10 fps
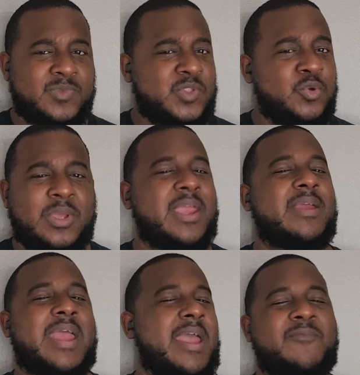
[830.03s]
you
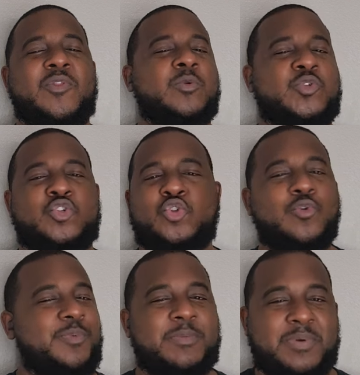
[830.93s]
can't have those
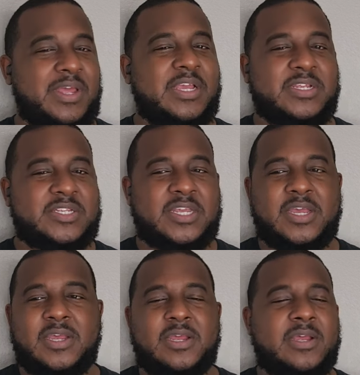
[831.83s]
stupid plays.
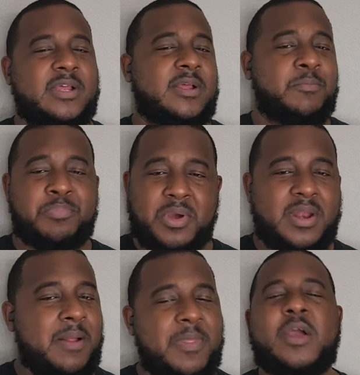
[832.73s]

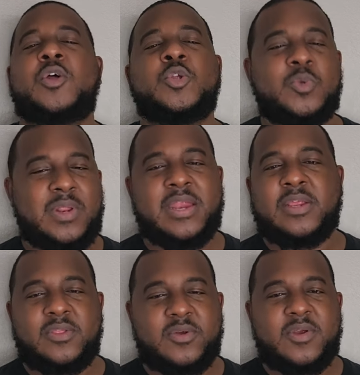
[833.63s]
But I'm not going to do that
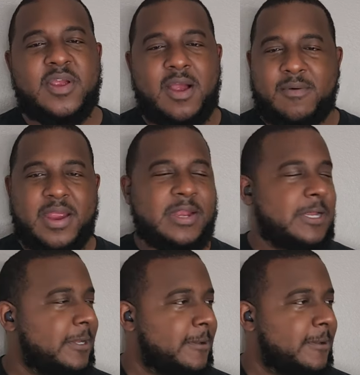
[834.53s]
either, all right?